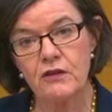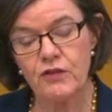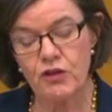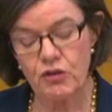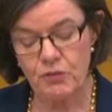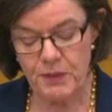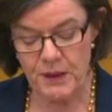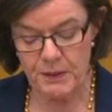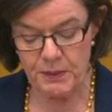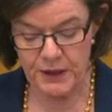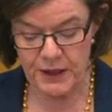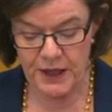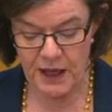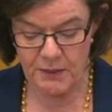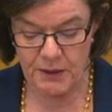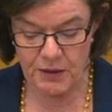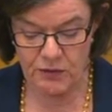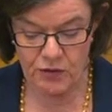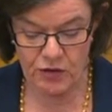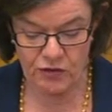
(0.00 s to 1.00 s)
of these people have
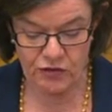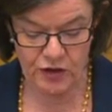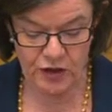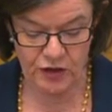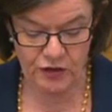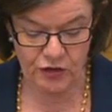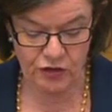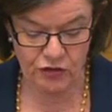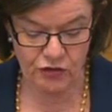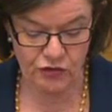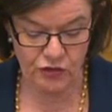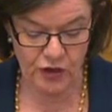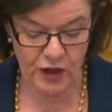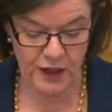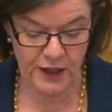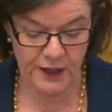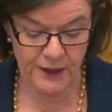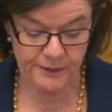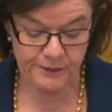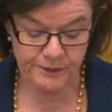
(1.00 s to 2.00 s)
now been resettled in
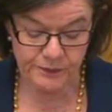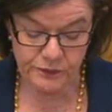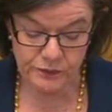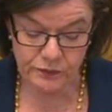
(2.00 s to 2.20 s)
Australia.